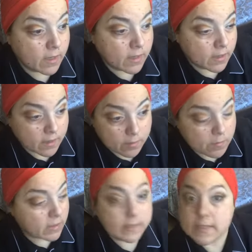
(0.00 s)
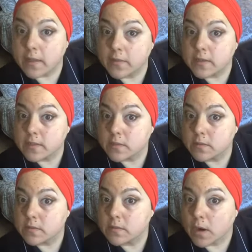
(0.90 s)
Can barely tell that it's
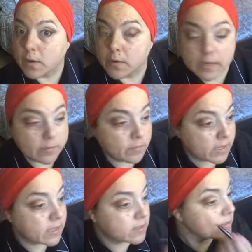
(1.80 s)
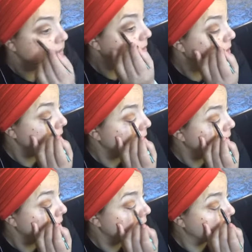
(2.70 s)
dark green, but it is.
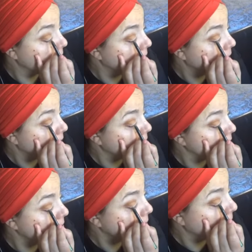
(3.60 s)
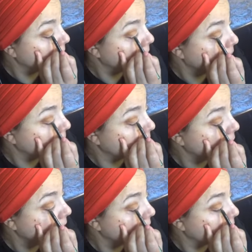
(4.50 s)
So again, you kind of
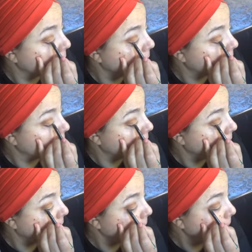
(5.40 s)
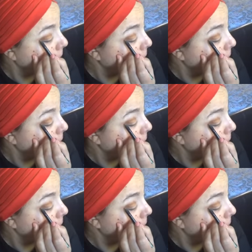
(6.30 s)
start in the middle of the eye